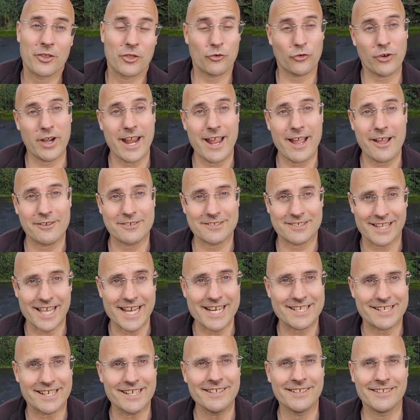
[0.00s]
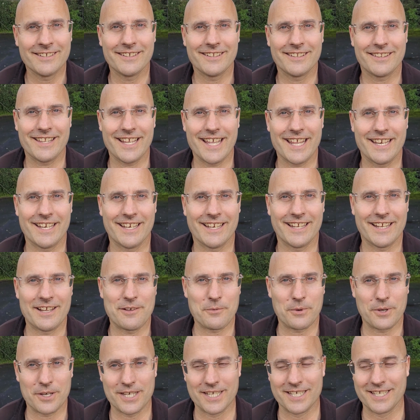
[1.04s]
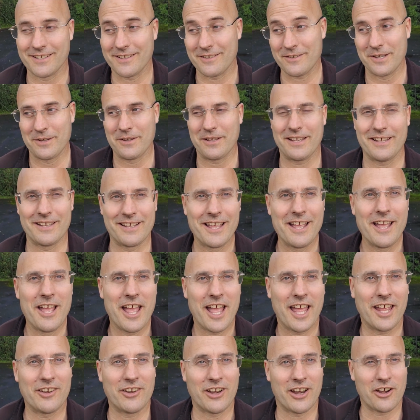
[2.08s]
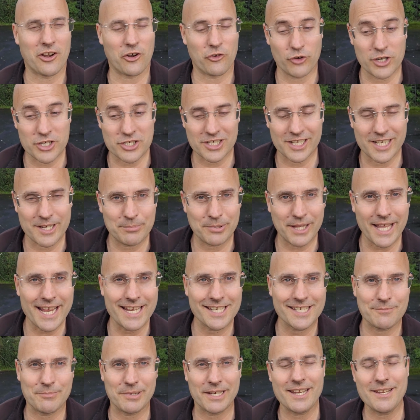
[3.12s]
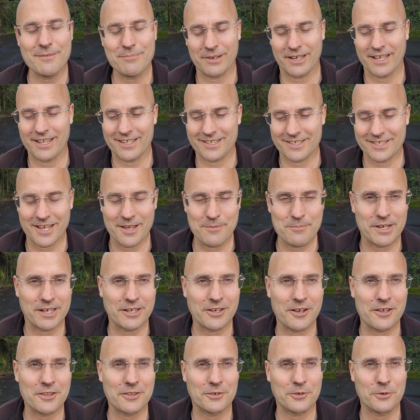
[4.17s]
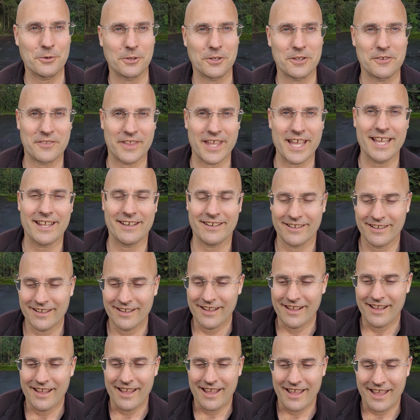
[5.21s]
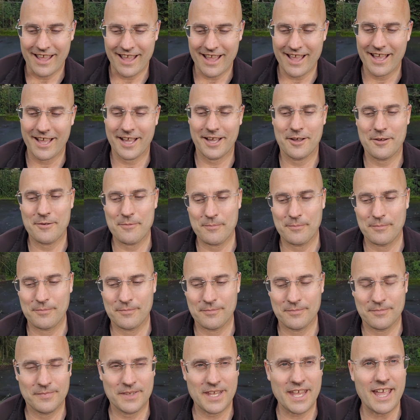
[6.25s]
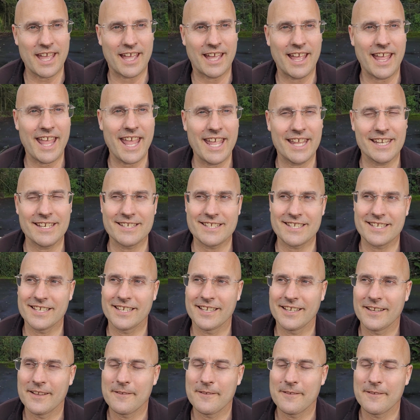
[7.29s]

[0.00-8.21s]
3 hours later than it originally planned to be by the time I got through all of that. Yeah, and